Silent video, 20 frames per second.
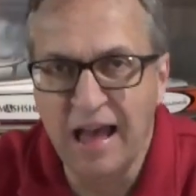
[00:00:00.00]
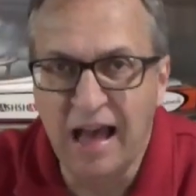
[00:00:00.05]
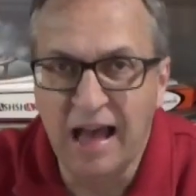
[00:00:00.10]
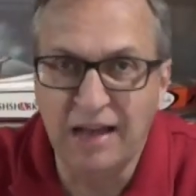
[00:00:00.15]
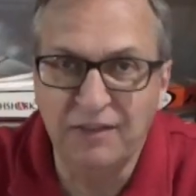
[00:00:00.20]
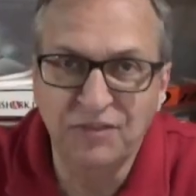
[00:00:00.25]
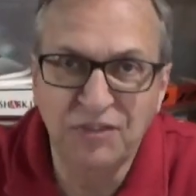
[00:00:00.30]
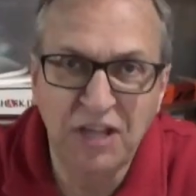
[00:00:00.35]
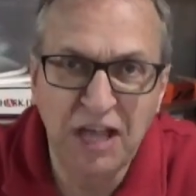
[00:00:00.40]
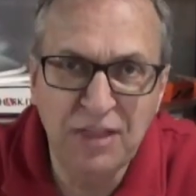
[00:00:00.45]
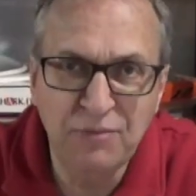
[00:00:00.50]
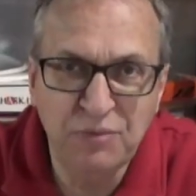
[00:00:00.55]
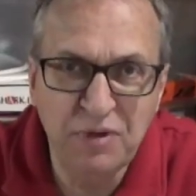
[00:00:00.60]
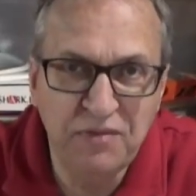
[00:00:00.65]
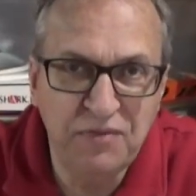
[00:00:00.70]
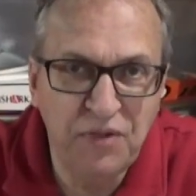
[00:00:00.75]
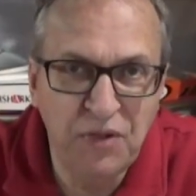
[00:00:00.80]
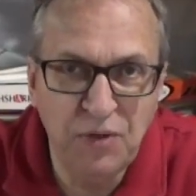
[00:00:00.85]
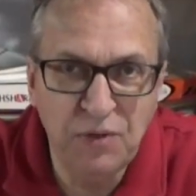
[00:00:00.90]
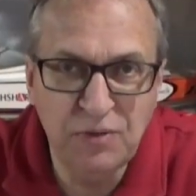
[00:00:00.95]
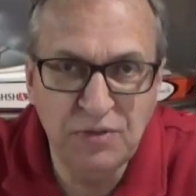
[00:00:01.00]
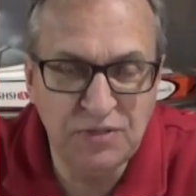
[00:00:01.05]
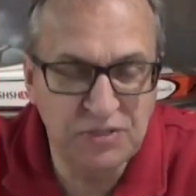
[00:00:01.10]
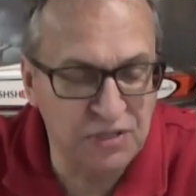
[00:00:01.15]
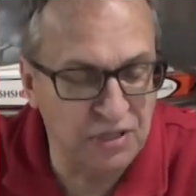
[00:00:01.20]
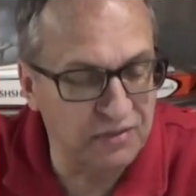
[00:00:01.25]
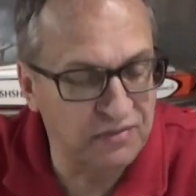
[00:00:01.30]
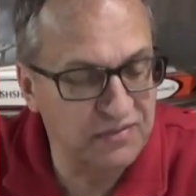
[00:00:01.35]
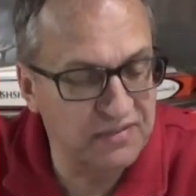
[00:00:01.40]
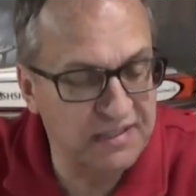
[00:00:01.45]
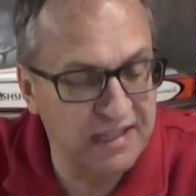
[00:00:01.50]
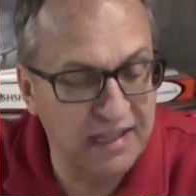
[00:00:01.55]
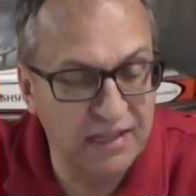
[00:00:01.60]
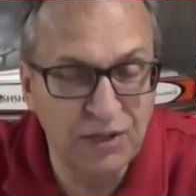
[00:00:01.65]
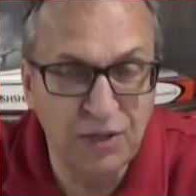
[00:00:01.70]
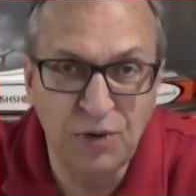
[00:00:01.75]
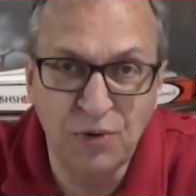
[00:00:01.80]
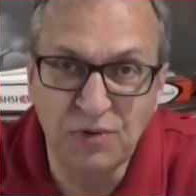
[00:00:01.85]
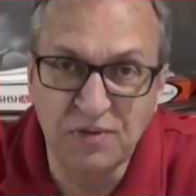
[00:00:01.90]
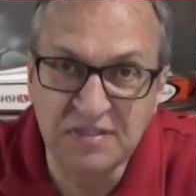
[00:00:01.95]
I've done reviews of
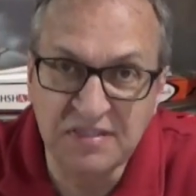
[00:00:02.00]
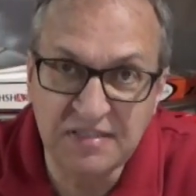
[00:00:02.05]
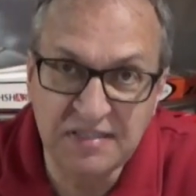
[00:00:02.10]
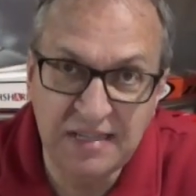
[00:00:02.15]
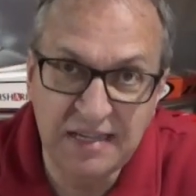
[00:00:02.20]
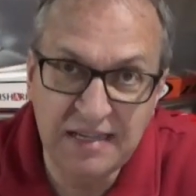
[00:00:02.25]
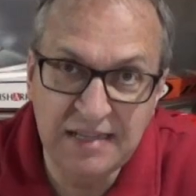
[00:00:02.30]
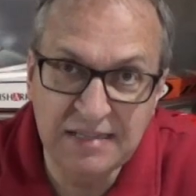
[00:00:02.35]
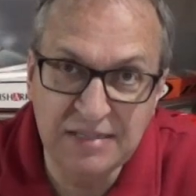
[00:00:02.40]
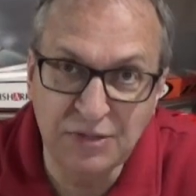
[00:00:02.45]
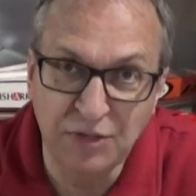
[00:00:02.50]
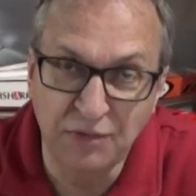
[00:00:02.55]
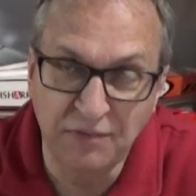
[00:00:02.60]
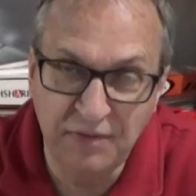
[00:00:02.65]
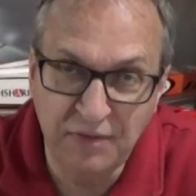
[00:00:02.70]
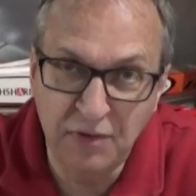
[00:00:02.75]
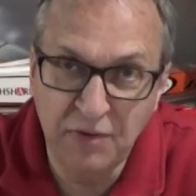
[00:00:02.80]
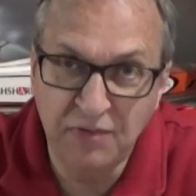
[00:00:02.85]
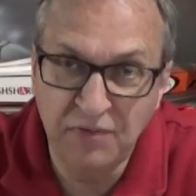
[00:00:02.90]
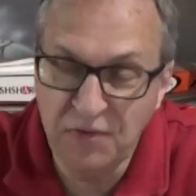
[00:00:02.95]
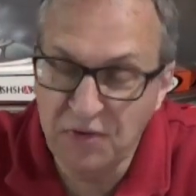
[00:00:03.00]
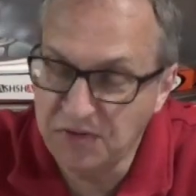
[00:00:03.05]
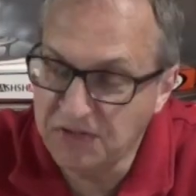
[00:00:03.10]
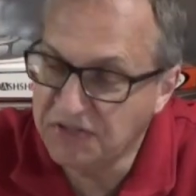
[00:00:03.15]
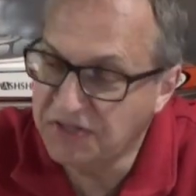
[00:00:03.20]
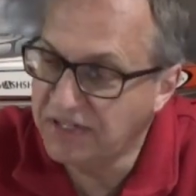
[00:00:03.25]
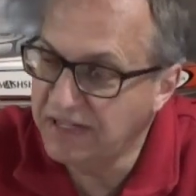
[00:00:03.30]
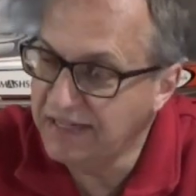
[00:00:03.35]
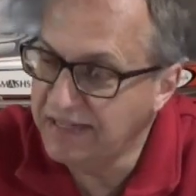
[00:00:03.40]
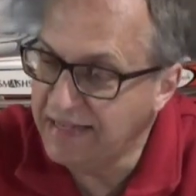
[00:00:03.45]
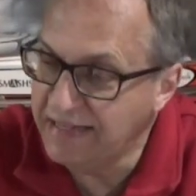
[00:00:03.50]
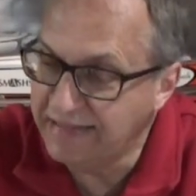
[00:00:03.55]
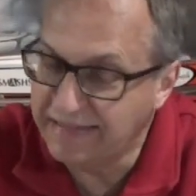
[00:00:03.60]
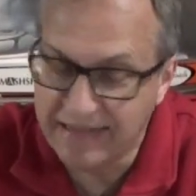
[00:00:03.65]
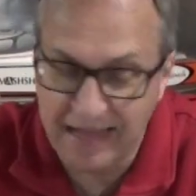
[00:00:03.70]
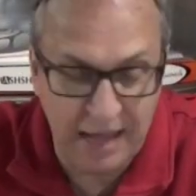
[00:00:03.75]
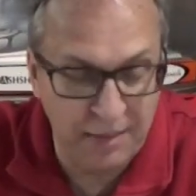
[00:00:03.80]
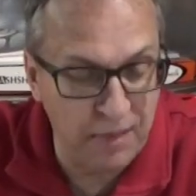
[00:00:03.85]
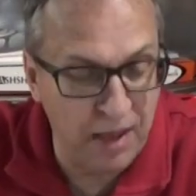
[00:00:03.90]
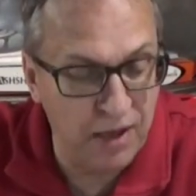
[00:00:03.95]
Tello since the very first day it
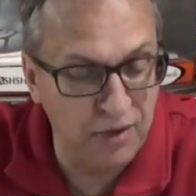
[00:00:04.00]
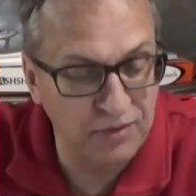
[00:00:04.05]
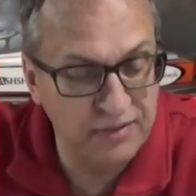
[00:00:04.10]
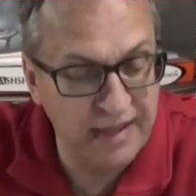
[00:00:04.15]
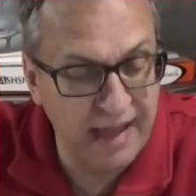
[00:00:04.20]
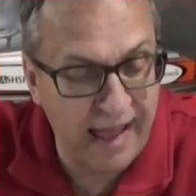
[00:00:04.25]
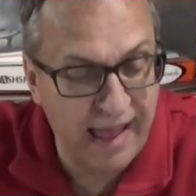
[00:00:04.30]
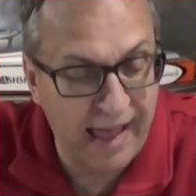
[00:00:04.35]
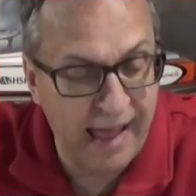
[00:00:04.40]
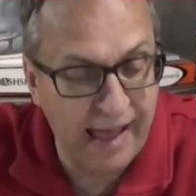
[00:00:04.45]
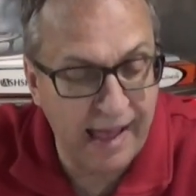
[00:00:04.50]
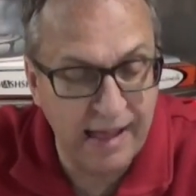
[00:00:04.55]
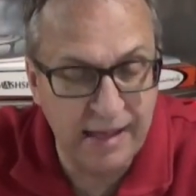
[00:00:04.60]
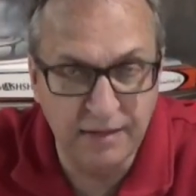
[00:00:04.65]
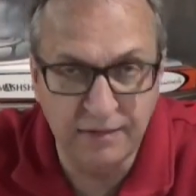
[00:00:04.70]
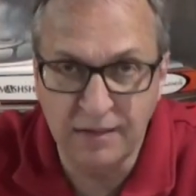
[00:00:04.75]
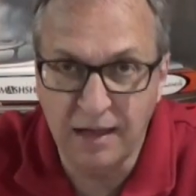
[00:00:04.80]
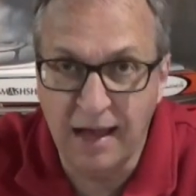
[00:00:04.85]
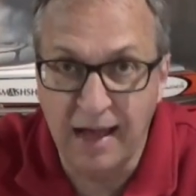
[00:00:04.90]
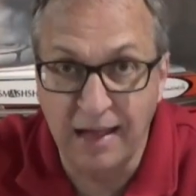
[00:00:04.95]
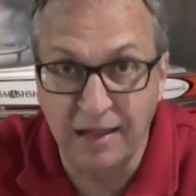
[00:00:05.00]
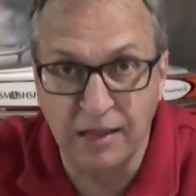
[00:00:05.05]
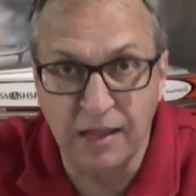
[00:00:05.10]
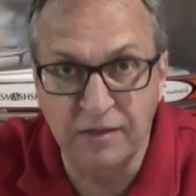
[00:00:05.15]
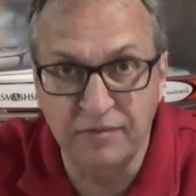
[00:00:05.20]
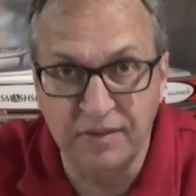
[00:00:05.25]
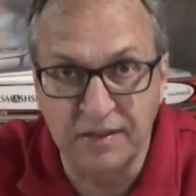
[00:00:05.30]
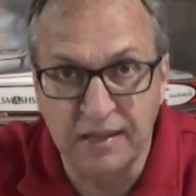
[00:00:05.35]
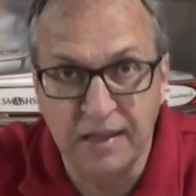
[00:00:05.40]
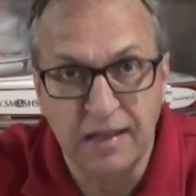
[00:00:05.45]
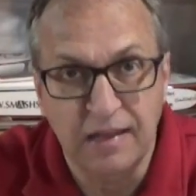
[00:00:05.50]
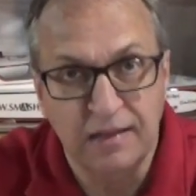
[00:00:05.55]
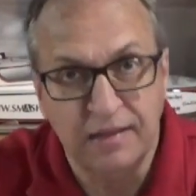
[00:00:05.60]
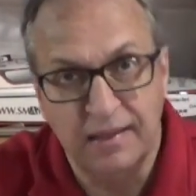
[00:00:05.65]
came out and I love it.